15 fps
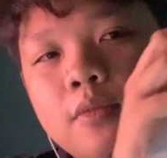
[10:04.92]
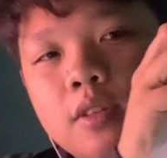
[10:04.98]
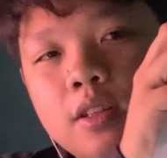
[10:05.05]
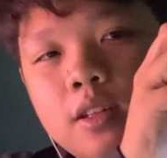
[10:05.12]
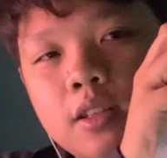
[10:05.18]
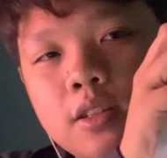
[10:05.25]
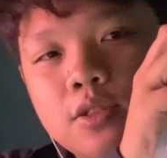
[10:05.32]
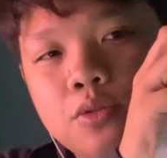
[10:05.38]

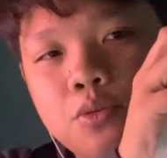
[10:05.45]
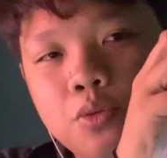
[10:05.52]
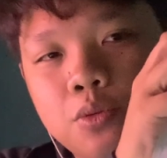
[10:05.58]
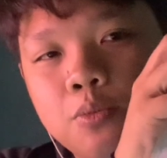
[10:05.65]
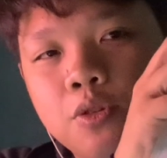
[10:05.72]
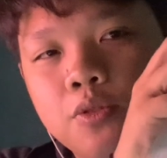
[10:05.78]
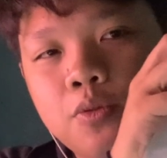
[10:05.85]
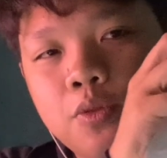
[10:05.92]
like the
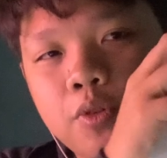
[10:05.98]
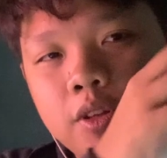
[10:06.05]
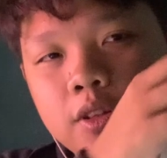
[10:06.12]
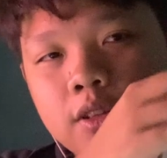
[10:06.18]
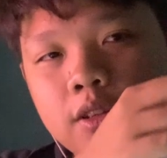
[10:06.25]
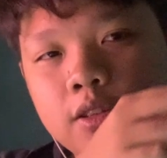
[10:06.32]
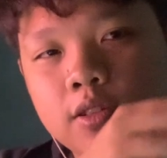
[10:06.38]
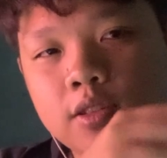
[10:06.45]
storyboard for it.
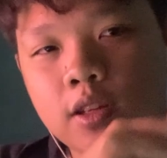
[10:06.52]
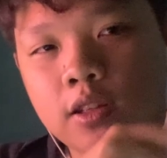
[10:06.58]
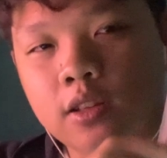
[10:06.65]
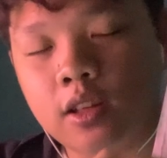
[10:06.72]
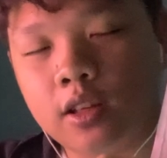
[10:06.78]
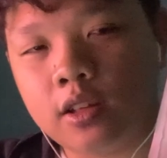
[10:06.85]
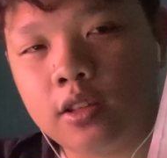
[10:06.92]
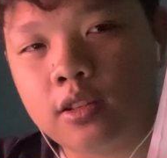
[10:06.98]
It's like
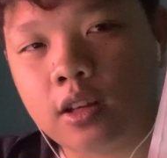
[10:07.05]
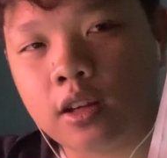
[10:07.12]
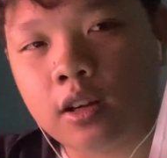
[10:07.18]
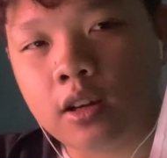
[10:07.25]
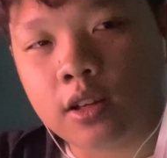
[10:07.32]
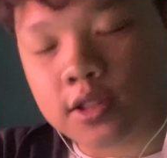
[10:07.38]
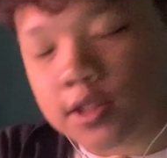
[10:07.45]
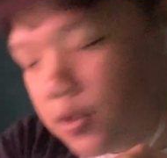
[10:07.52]
the cuts